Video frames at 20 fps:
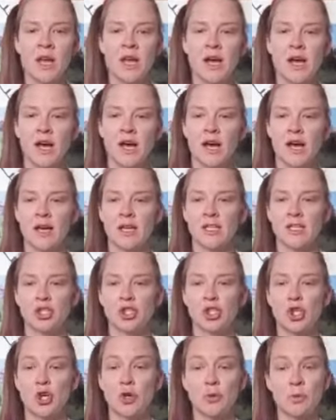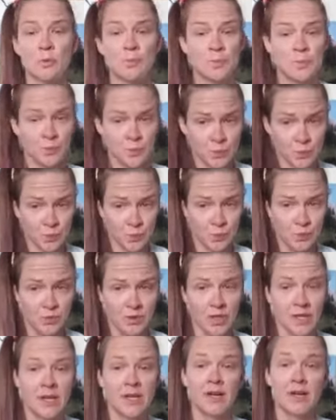
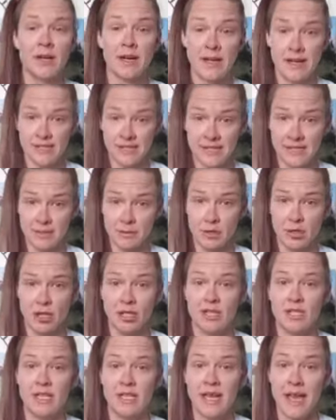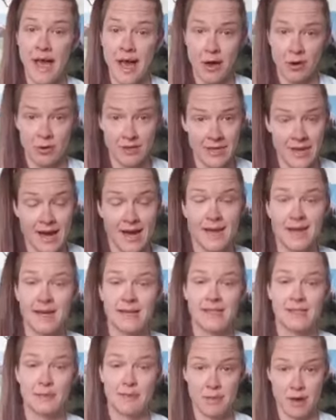Again, similar to the oudad,
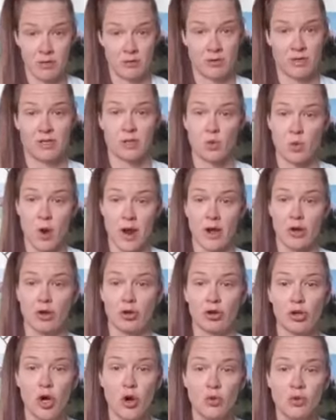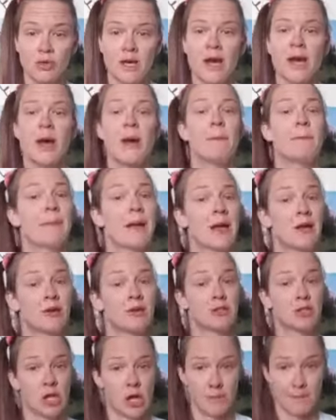it's a mountainous wild goat.
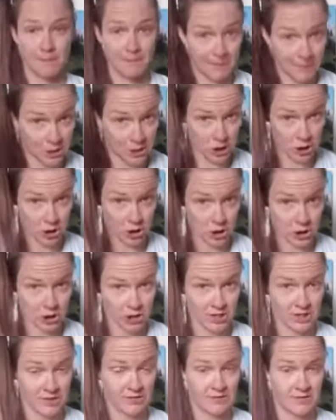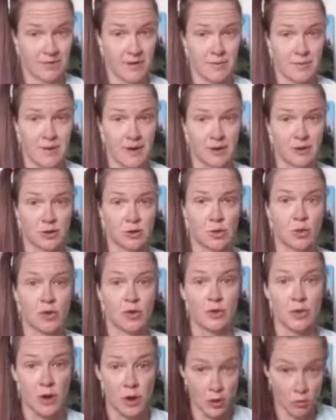Males are much larger than females
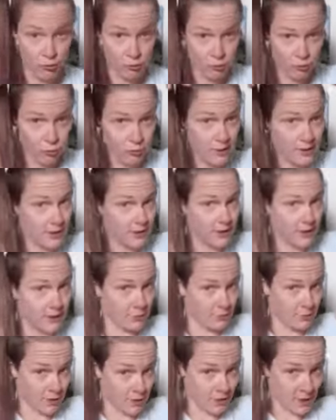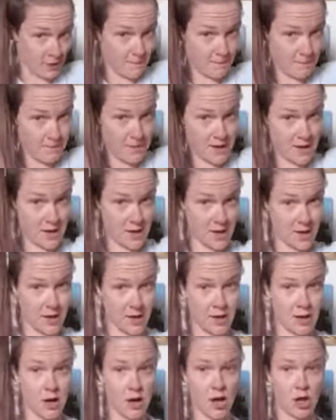with really, really
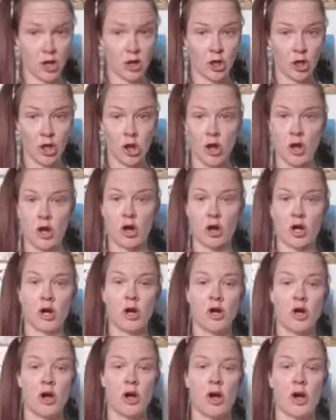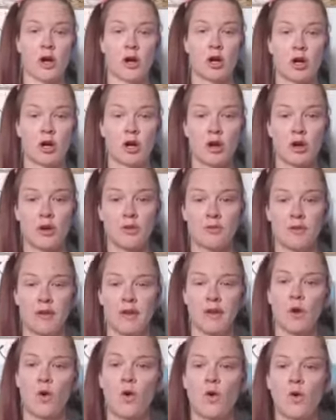big, long,
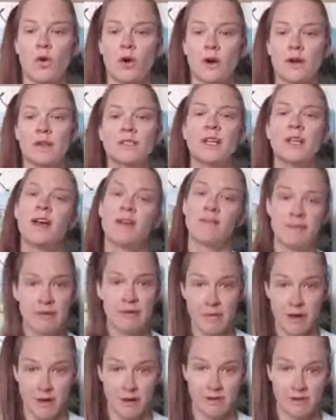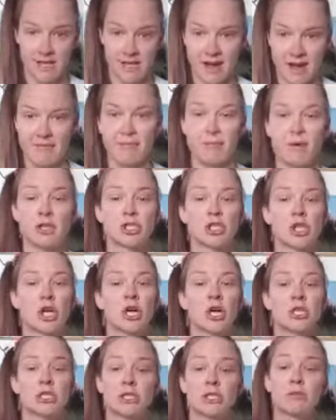curving horns. Females have much
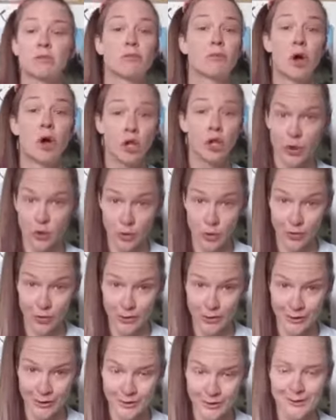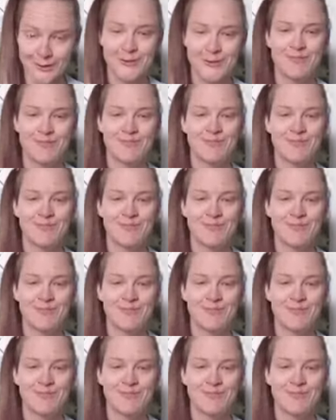smaller horns.